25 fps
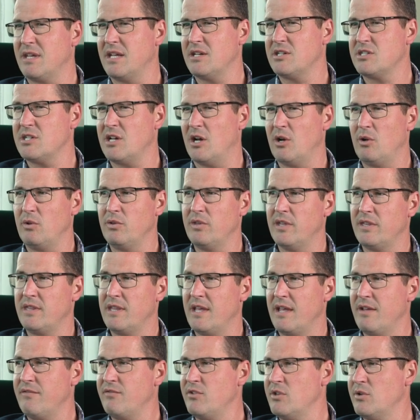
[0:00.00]
get told that
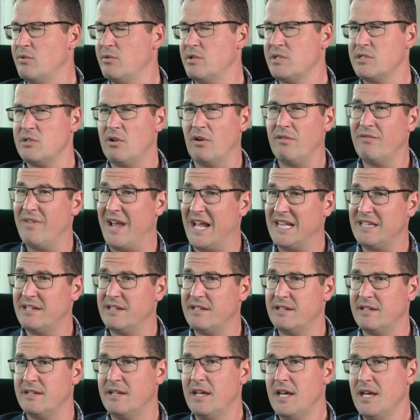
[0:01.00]
their view is not
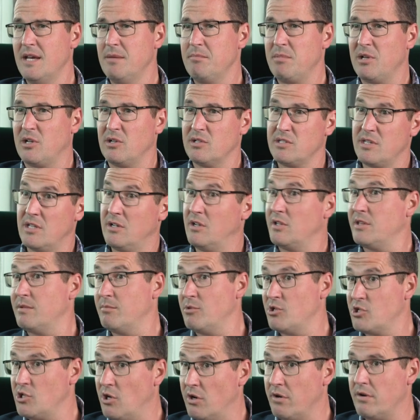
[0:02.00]
valid, and because they're not the
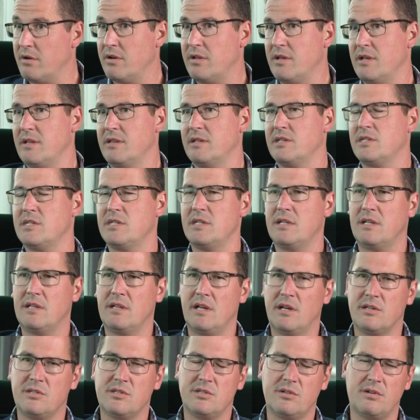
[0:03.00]
majority in the city,
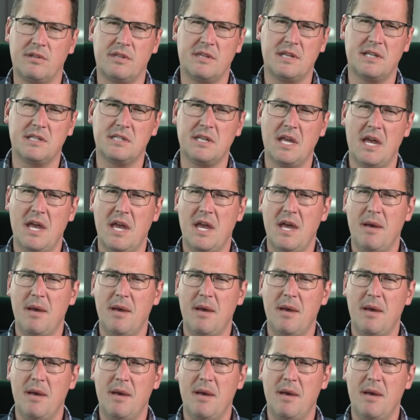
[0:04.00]
those sort of things.